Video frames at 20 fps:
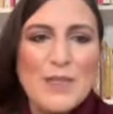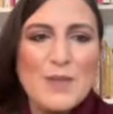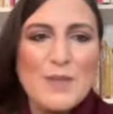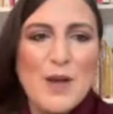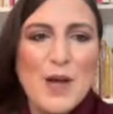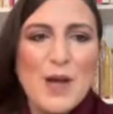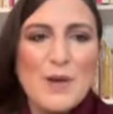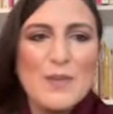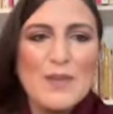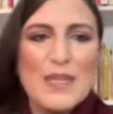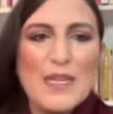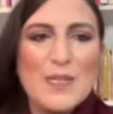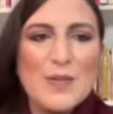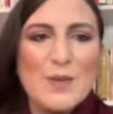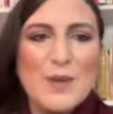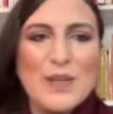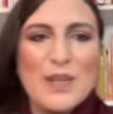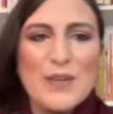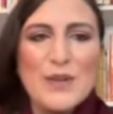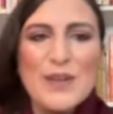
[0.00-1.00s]
is popped
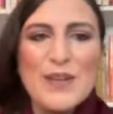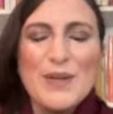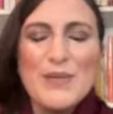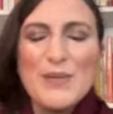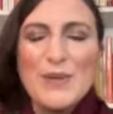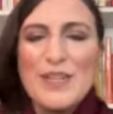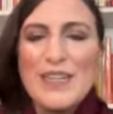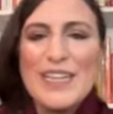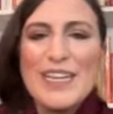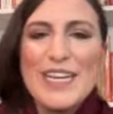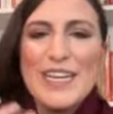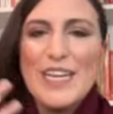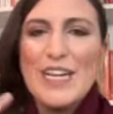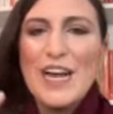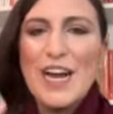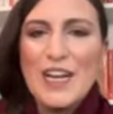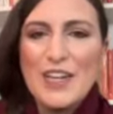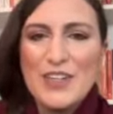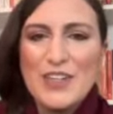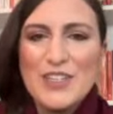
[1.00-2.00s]
that's when you can really
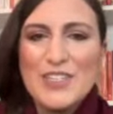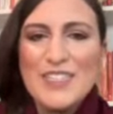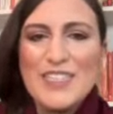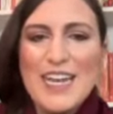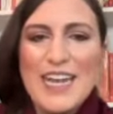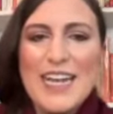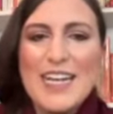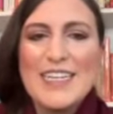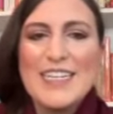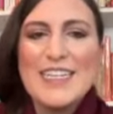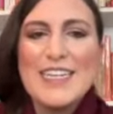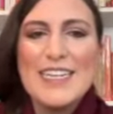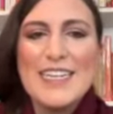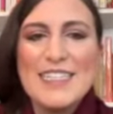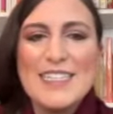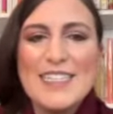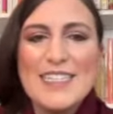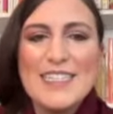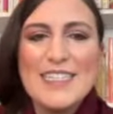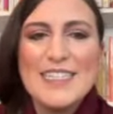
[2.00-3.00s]
understand
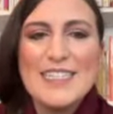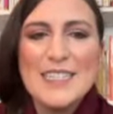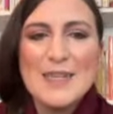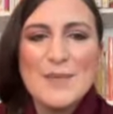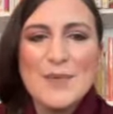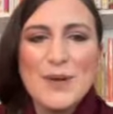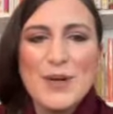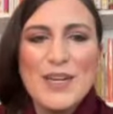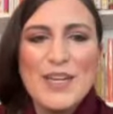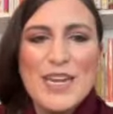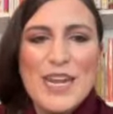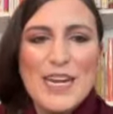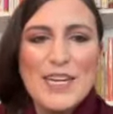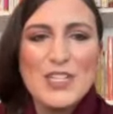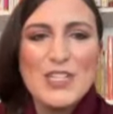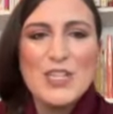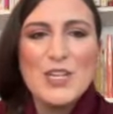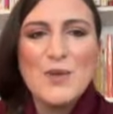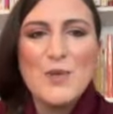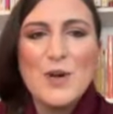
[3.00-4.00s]
is this a deeper
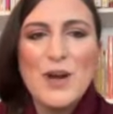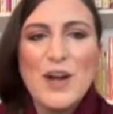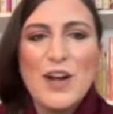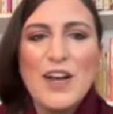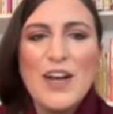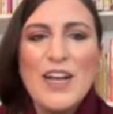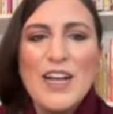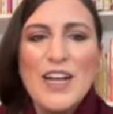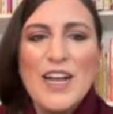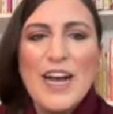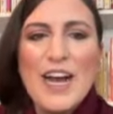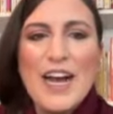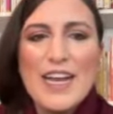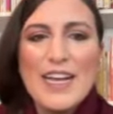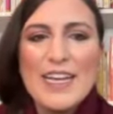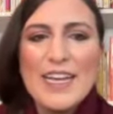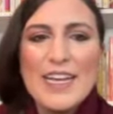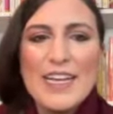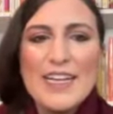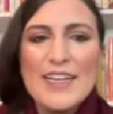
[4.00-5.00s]
connection where
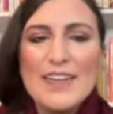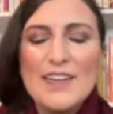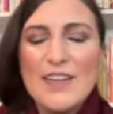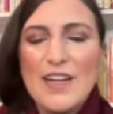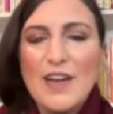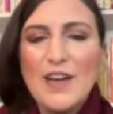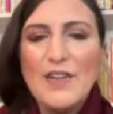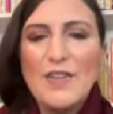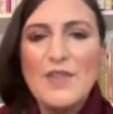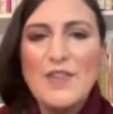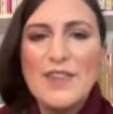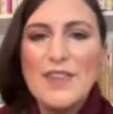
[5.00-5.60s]
i can love